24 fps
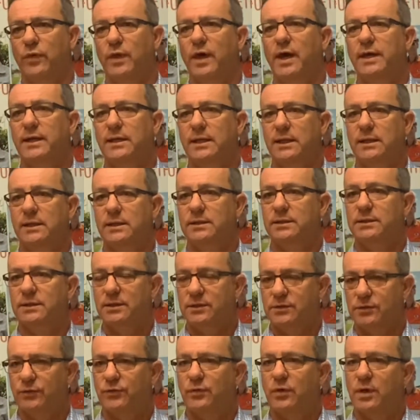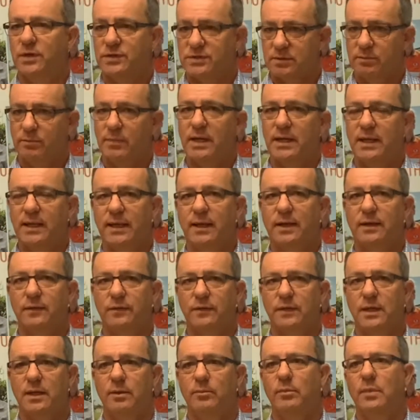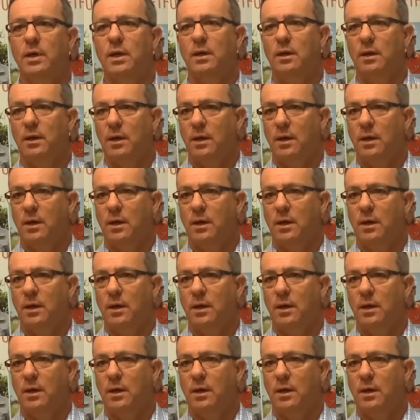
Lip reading: they needed and to throw some money out at them,